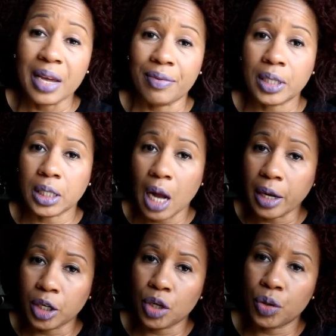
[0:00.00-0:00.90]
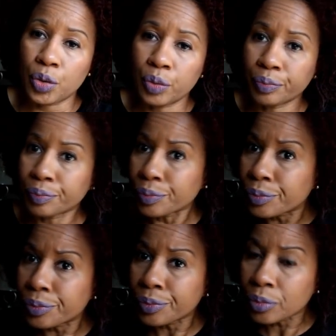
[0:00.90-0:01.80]
if it's not new,
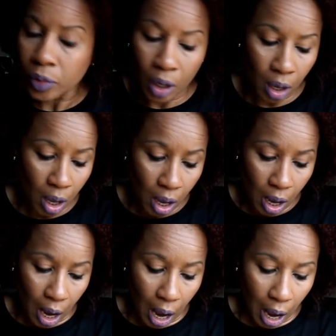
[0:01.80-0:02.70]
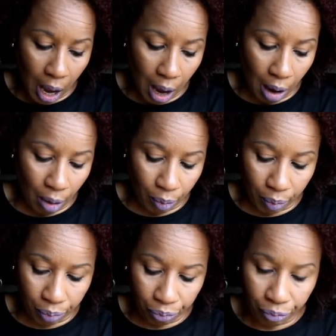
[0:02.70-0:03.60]

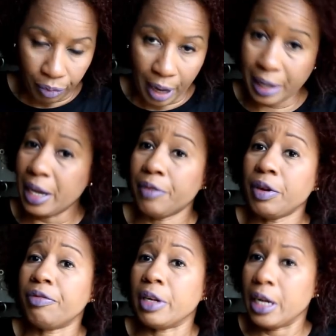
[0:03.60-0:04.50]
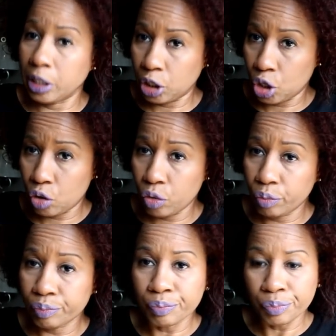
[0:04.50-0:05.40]
um, and even if it is new,